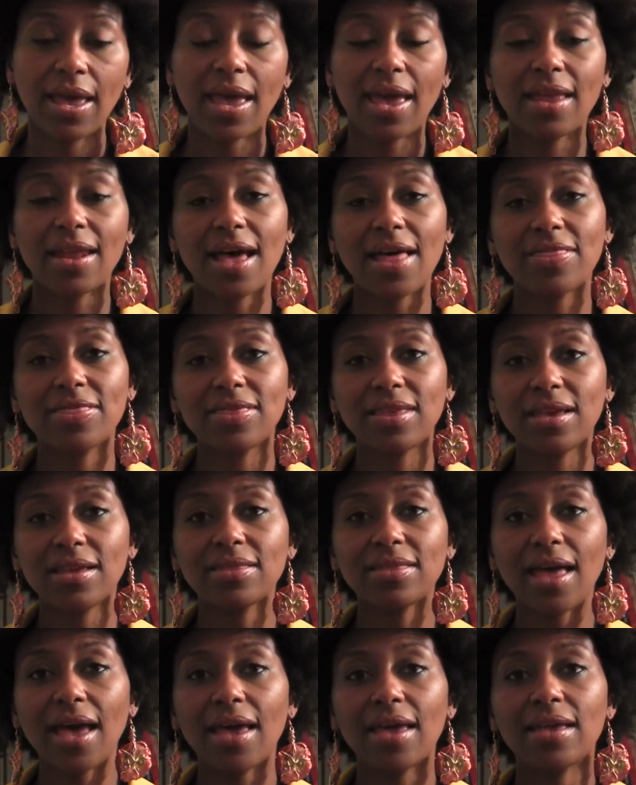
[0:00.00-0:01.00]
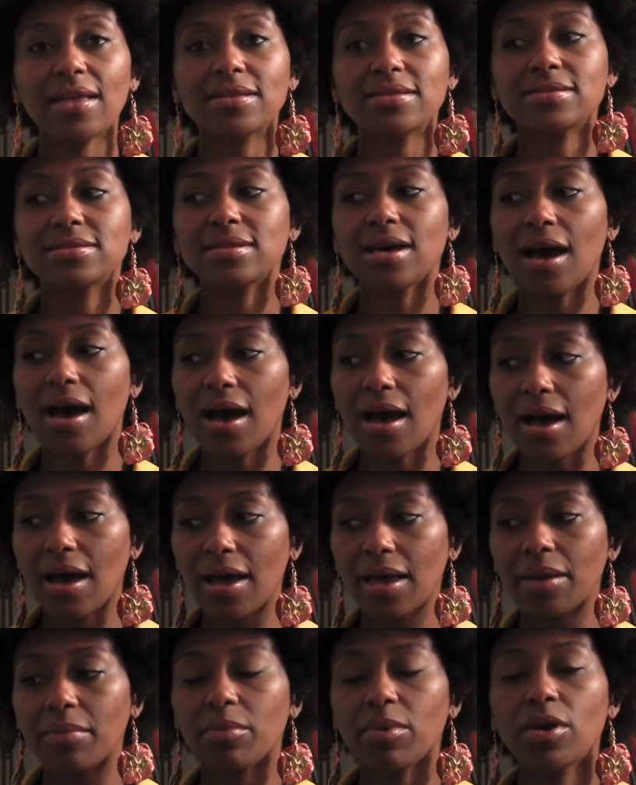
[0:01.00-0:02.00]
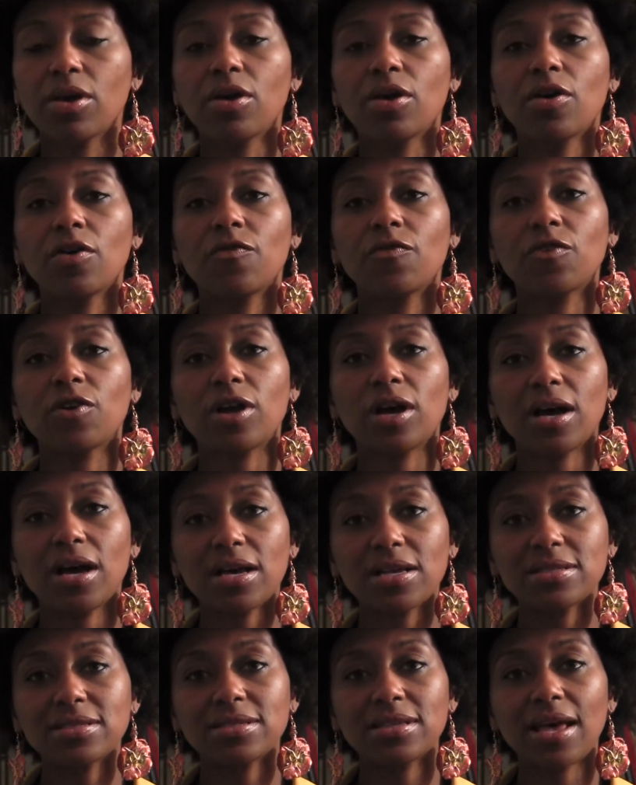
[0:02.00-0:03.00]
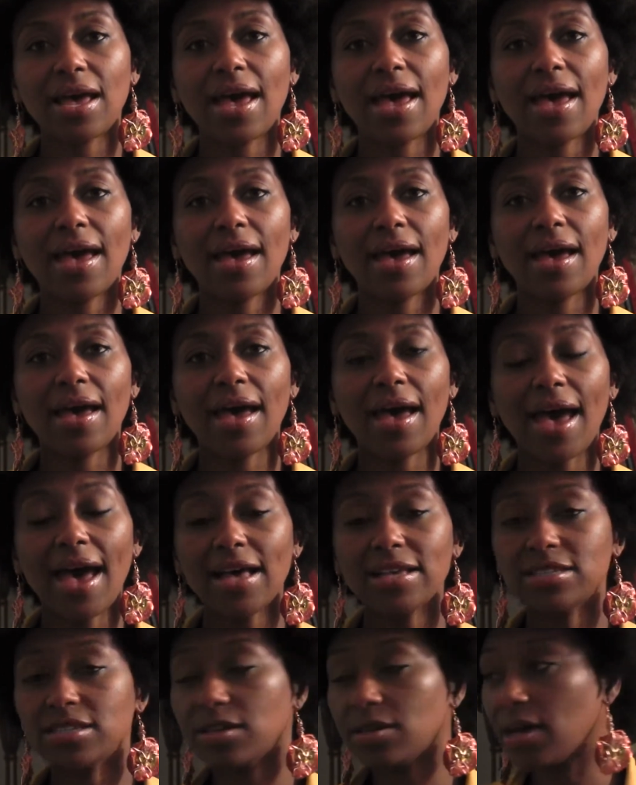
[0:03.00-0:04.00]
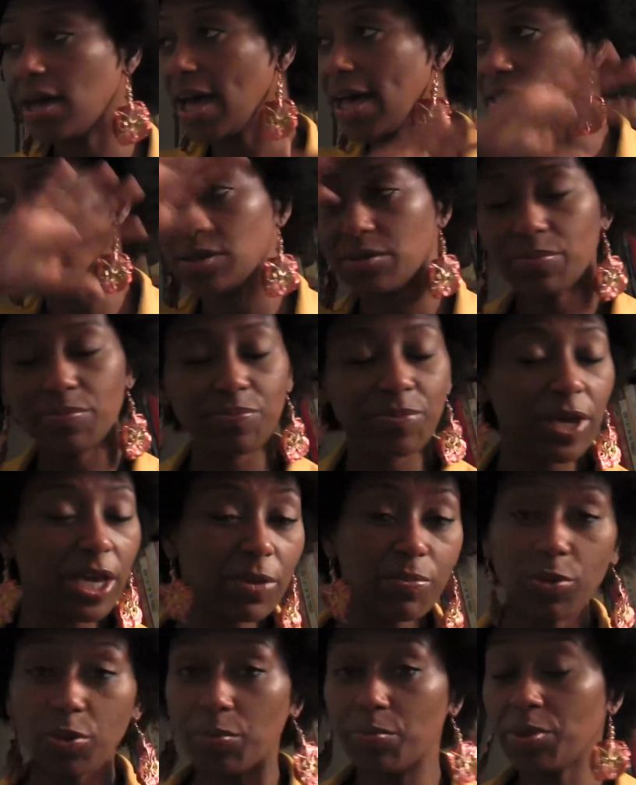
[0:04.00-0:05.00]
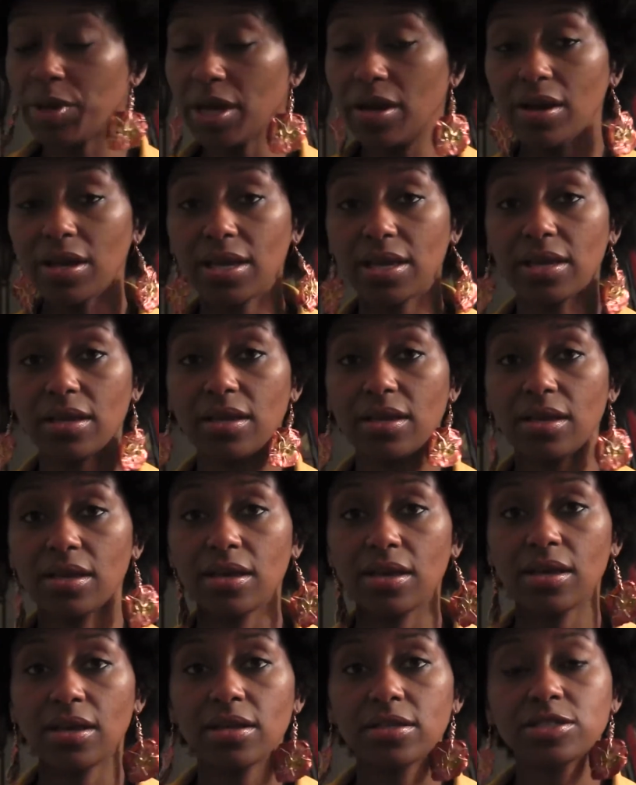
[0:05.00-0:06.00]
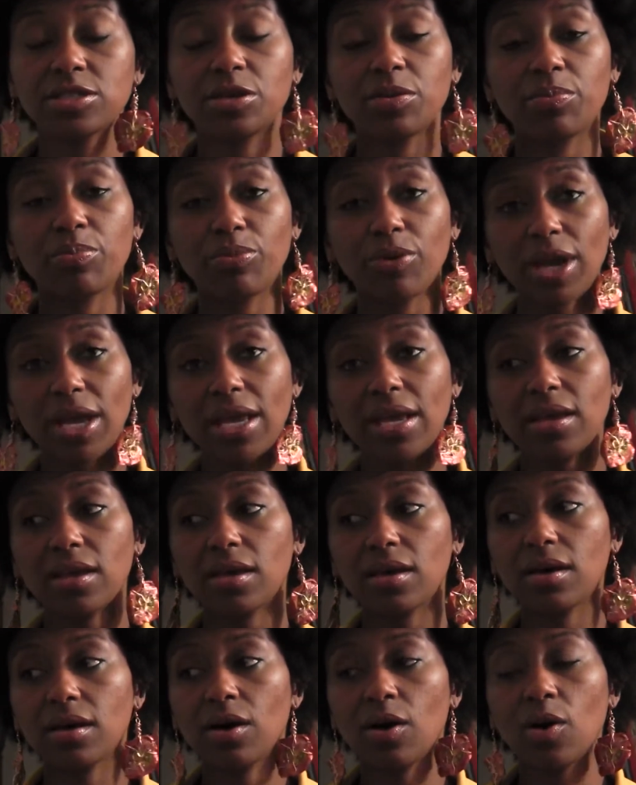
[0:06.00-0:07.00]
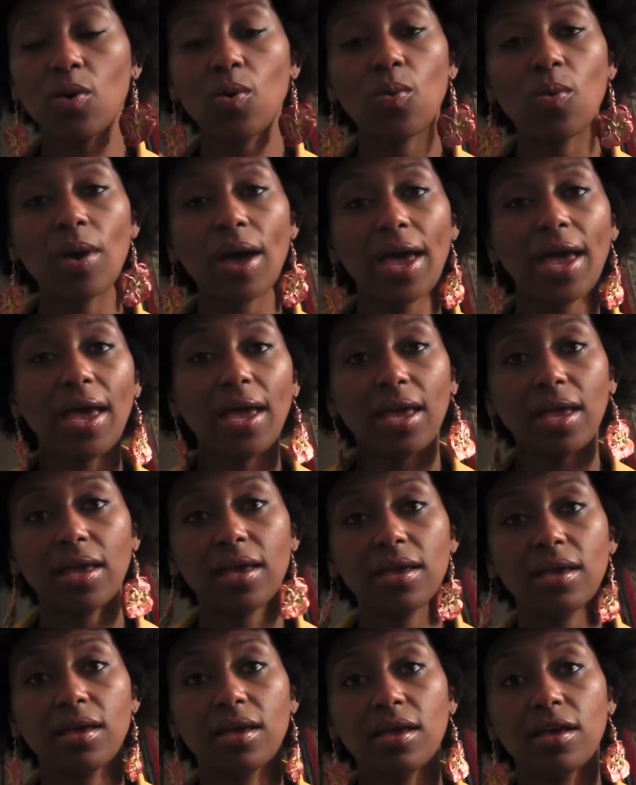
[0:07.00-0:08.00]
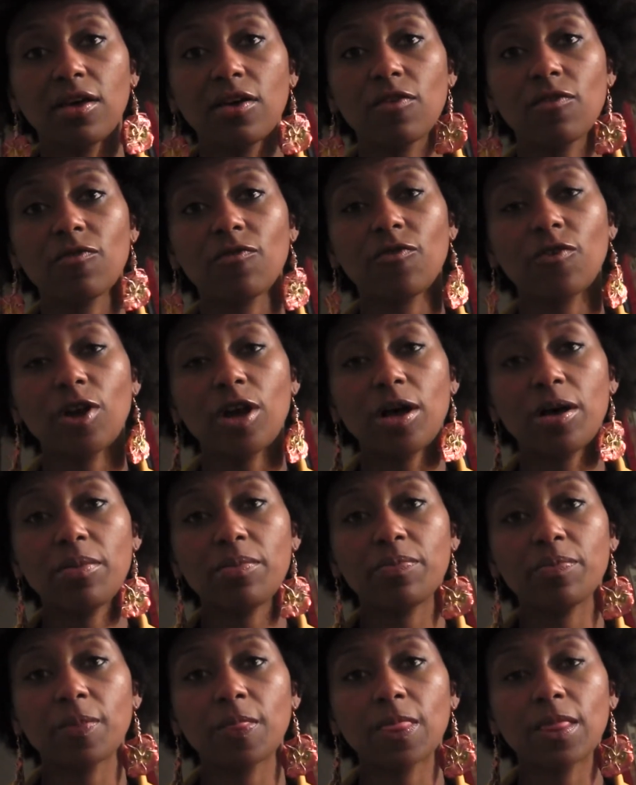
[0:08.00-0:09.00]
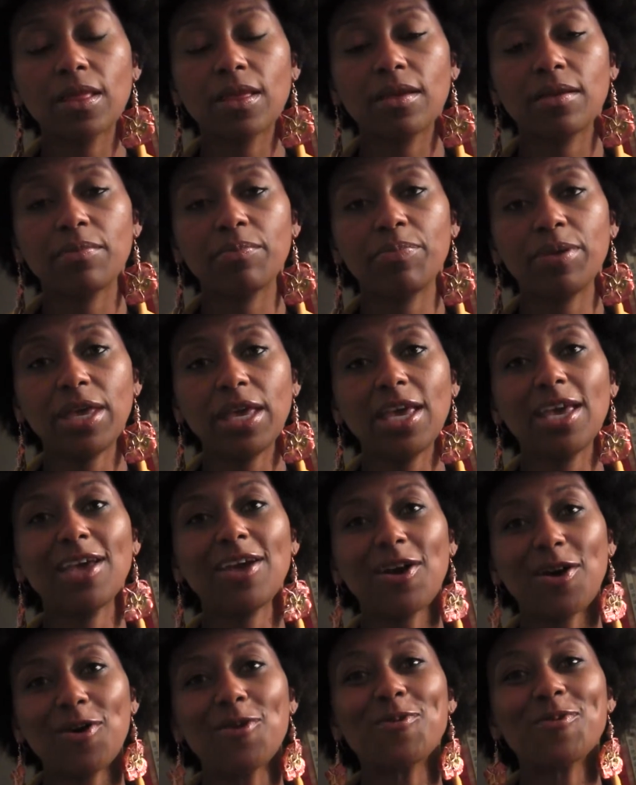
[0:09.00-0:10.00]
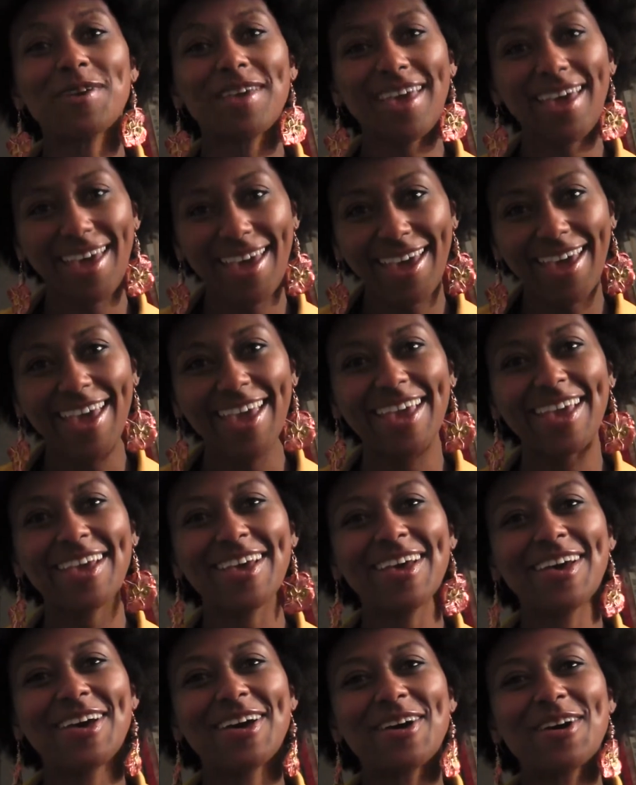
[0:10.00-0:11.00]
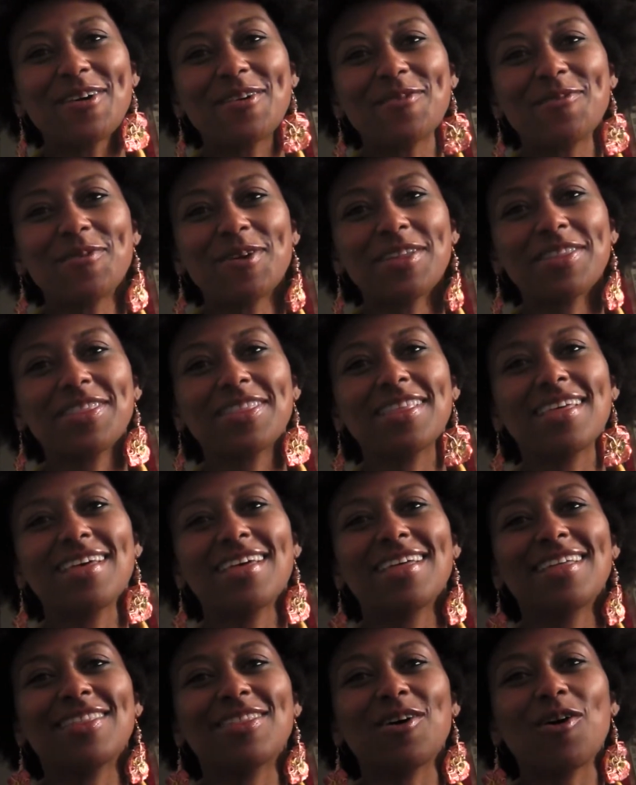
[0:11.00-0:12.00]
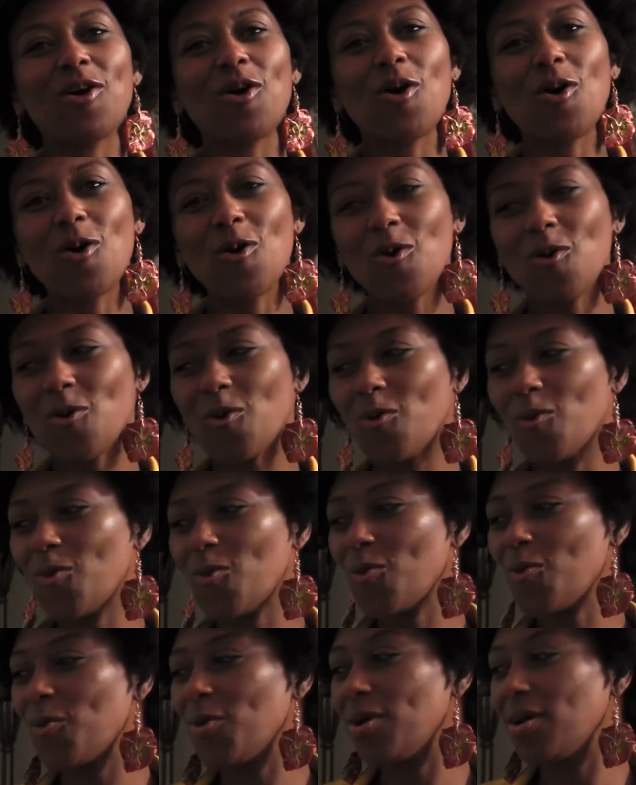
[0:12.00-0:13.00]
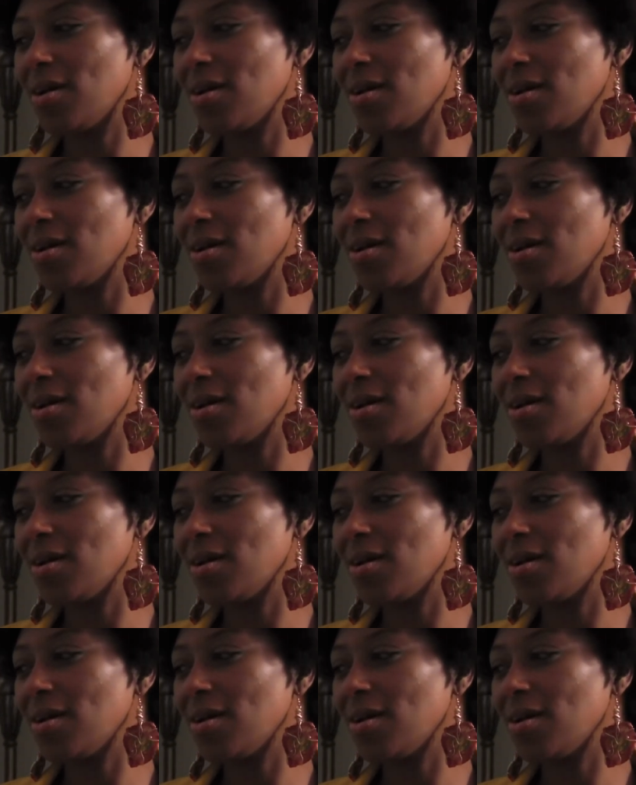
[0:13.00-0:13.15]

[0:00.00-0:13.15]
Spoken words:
And I think that it's time for us as a people, period, to break away from being okay with the whole